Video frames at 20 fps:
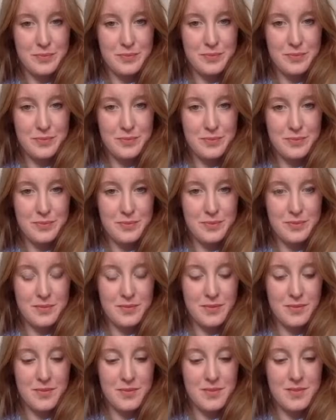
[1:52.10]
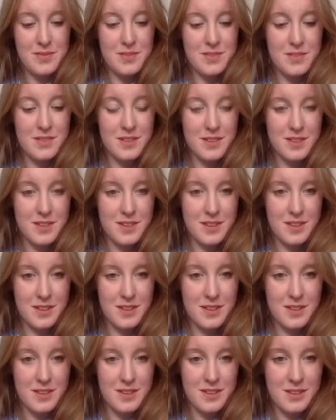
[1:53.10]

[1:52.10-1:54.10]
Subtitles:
(silence)